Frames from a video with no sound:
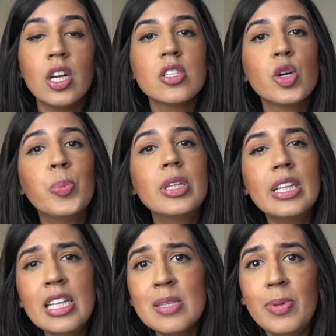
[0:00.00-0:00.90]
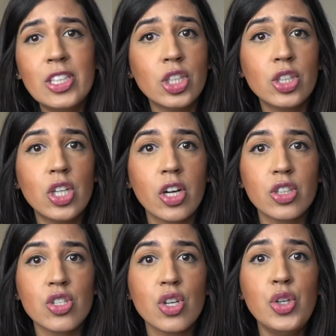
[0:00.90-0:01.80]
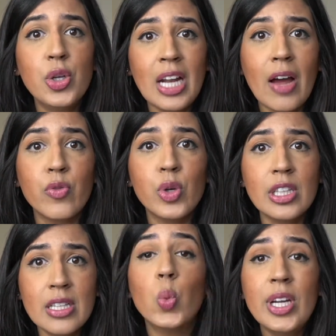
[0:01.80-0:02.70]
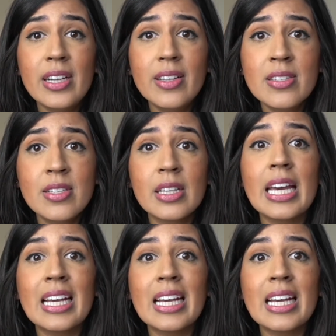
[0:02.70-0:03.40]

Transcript: So please speak to your doctor so you can have real- realistic